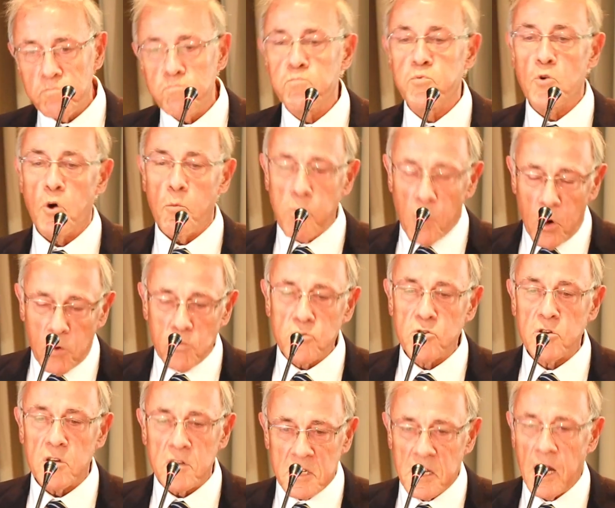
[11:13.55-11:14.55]

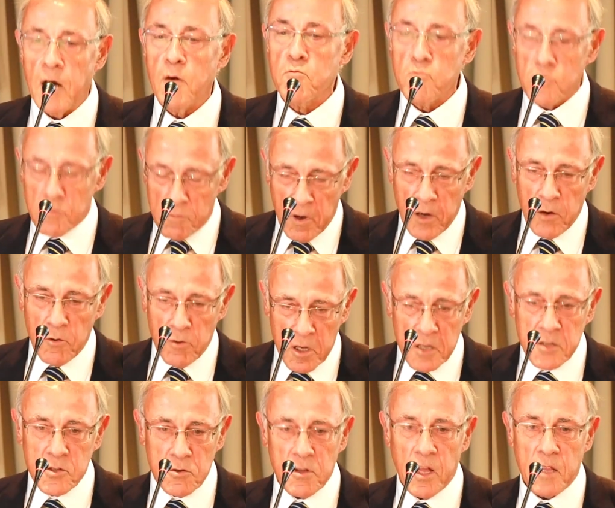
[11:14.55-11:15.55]
propose sound
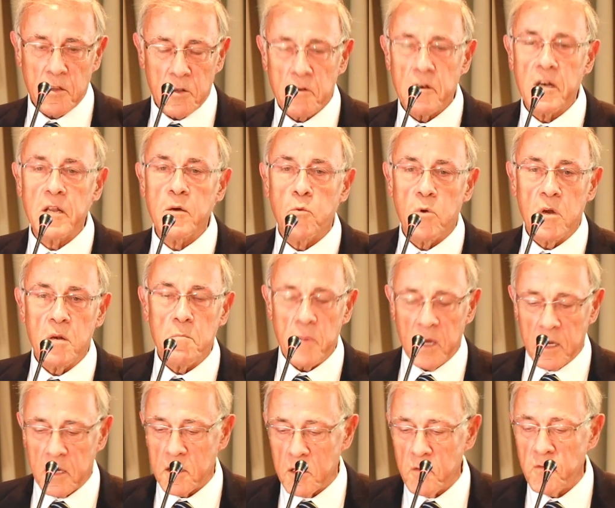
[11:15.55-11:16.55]
regulation that really will
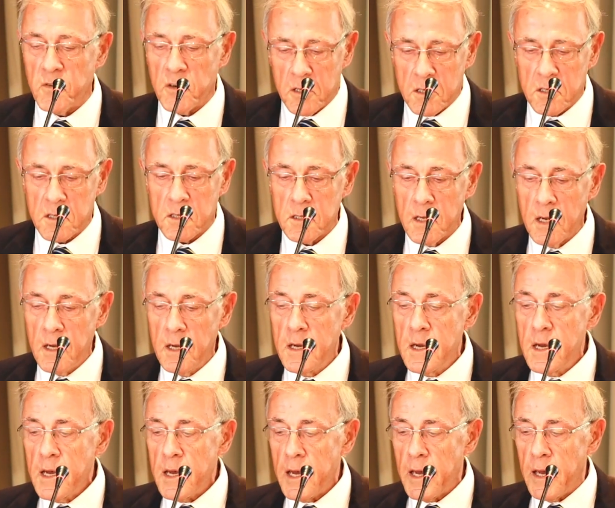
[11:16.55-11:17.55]
make a difference.
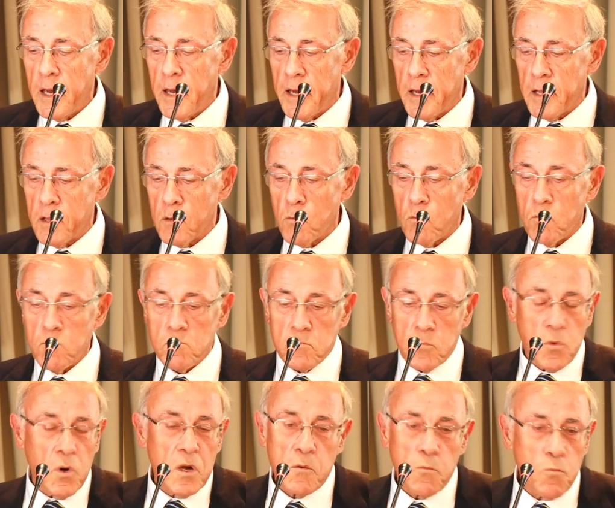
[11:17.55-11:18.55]
And
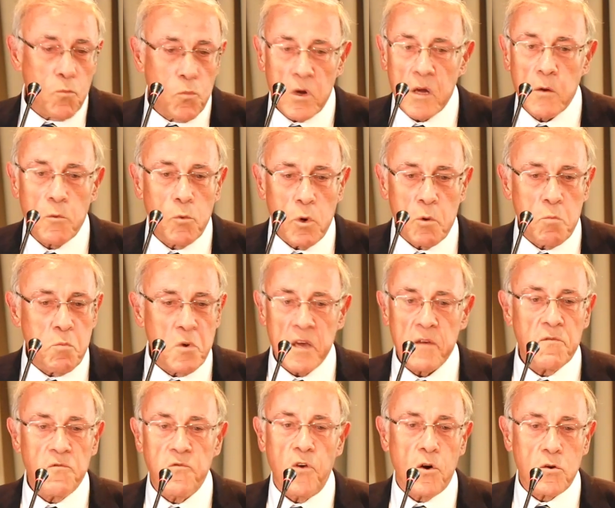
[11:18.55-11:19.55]
well, we will
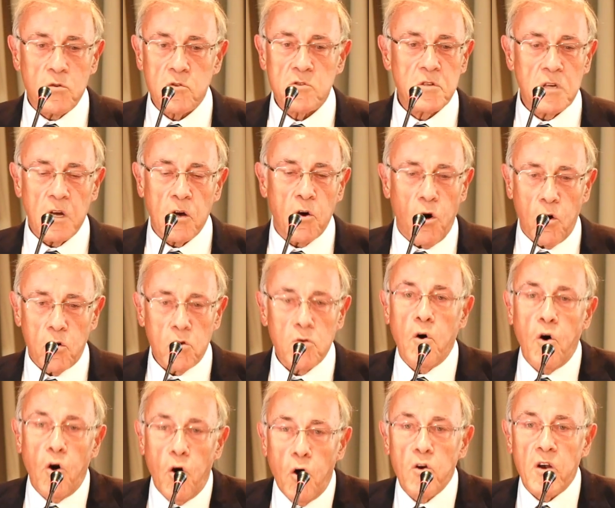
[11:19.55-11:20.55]
be focusing on
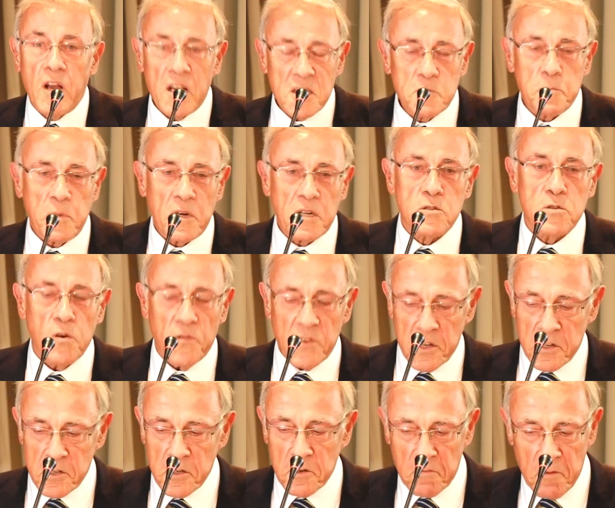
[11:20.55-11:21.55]
all aspects of
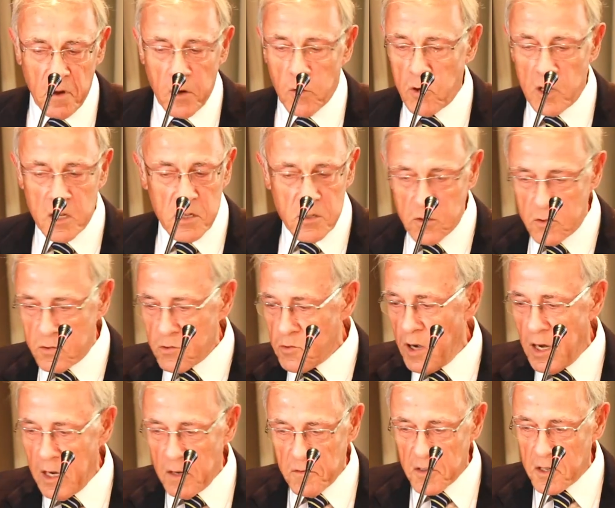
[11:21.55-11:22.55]
energy regulation. You
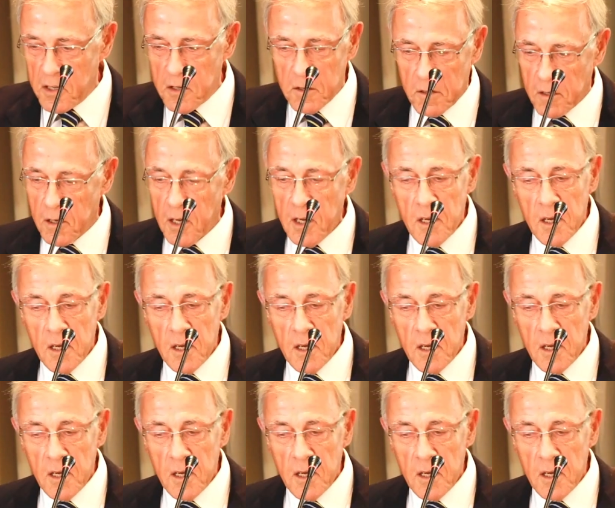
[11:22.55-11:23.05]
have here